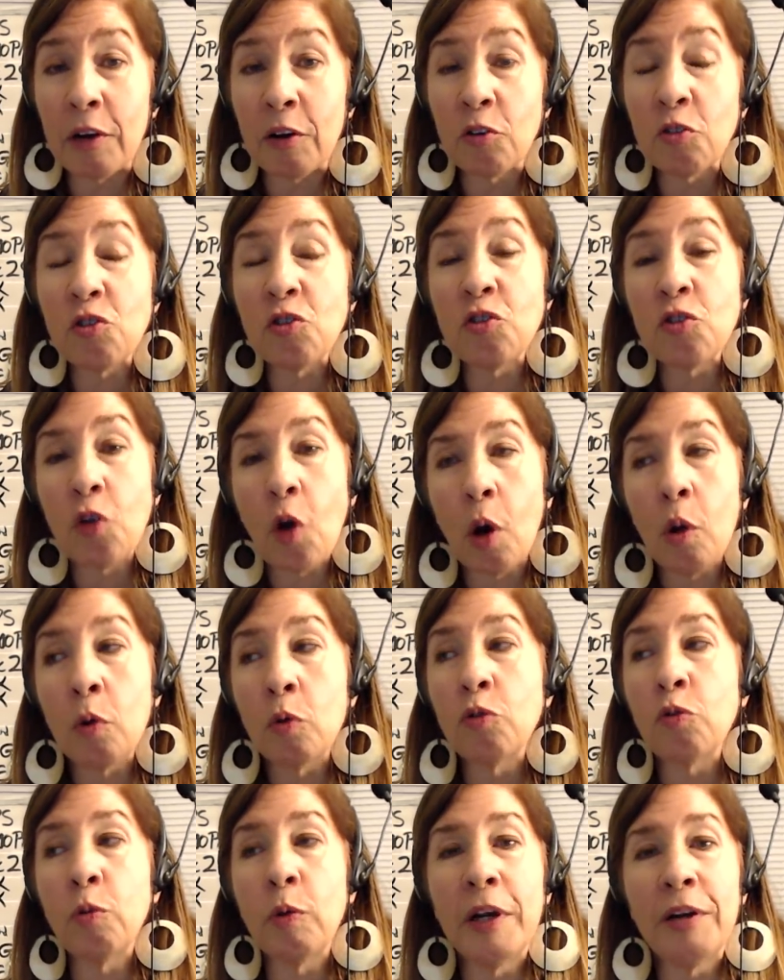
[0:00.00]
are so
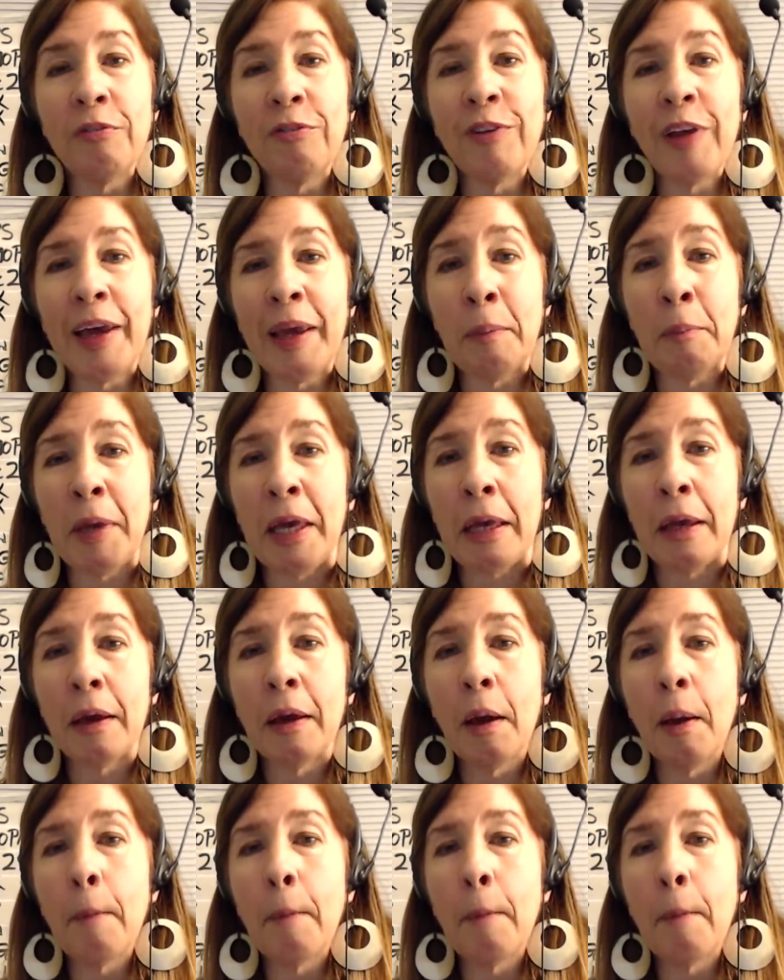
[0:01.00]
twin flamey.